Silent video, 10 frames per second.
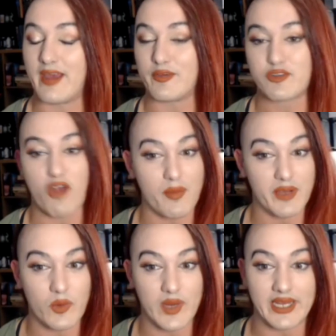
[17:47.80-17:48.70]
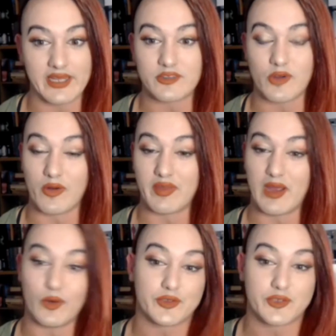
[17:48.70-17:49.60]
drama queens, or
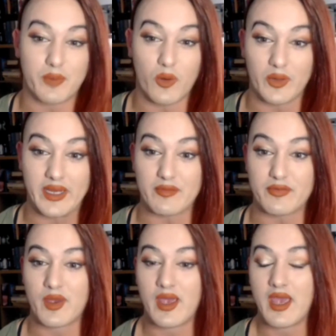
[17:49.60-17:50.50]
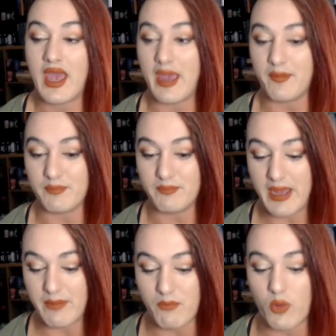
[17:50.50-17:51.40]
they're unsupportive. I'm
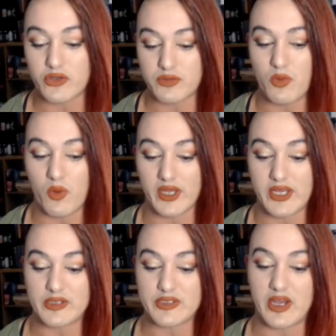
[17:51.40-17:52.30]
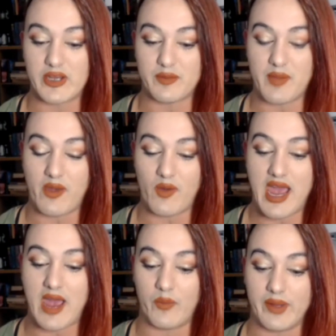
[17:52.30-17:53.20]
much more concerned about
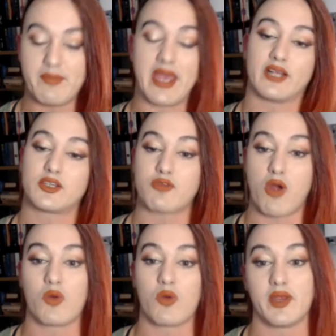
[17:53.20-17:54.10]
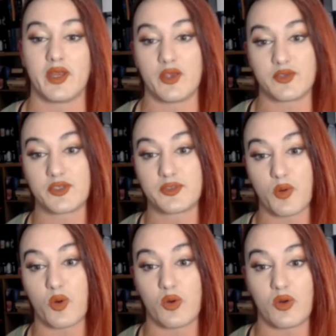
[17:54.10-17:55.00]
how it makes Strongwoman as a
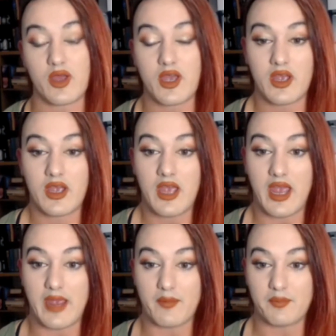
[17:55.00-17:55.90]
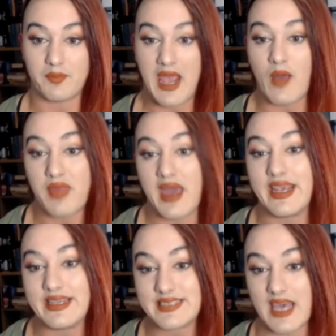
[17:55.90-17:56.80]
sport, how that
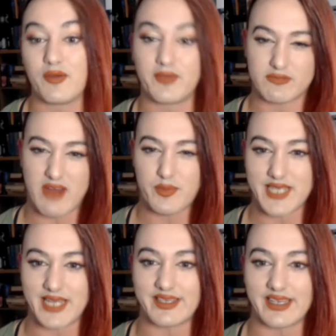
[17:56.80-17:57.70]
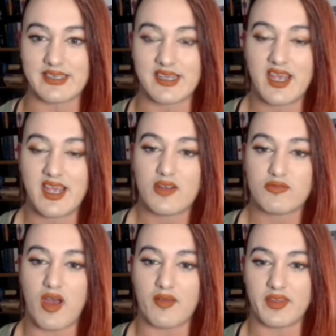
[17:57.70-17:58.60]
itself is represented,
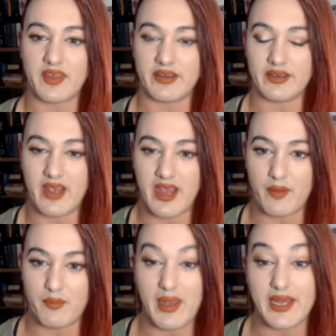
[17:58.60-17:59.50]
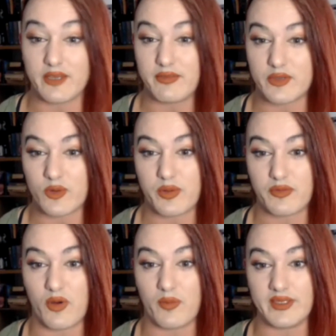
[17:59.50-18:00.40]
rather than my individual
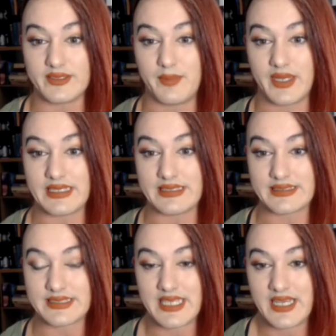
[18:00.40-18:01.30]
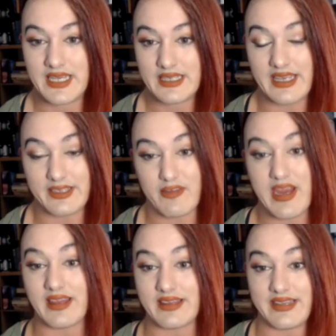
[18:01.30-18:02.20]
performance, because like the
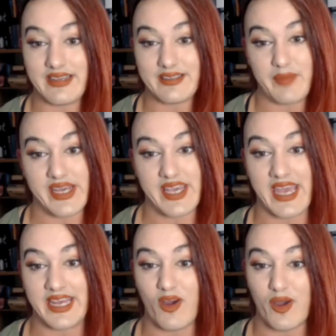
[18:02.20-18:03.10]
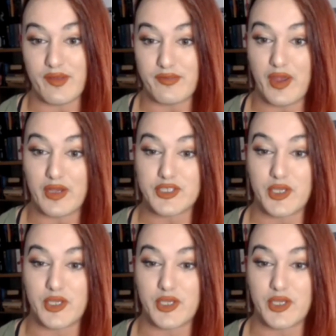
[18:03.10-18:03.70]
reality is me and Kate are the first